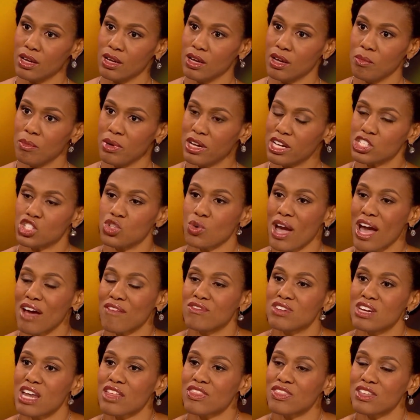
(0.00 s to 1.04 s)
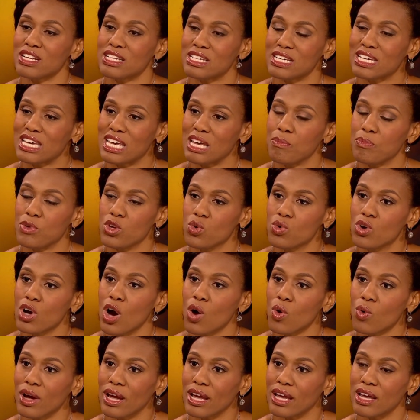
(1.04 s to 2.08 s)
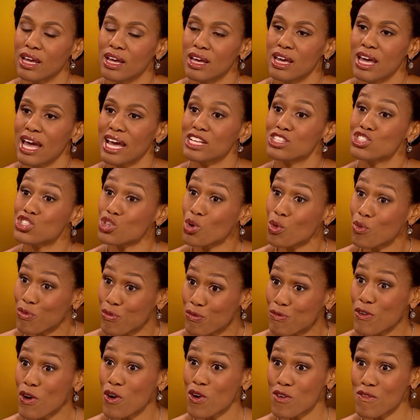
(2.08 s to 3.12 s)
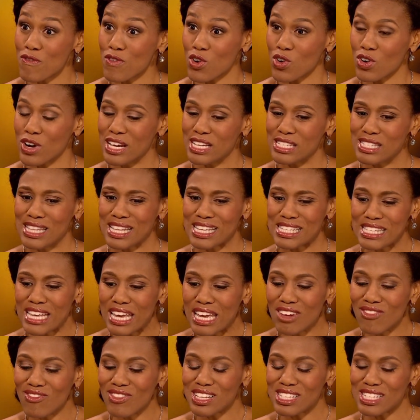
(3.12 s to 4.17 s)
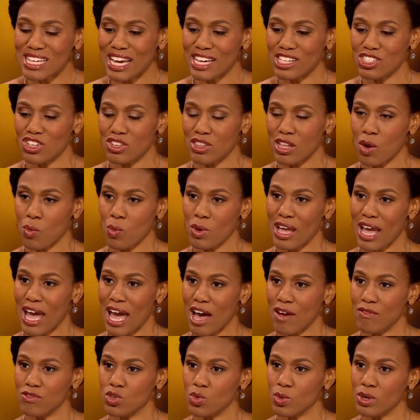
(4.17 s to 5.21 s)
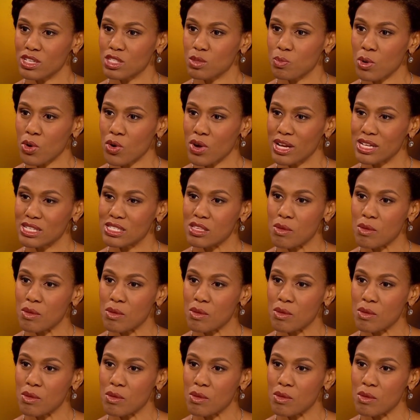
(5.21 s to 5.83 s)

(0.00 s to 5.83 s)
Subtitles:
because you have nothing to keep you going. And so fervor is this invitation that we have to experience the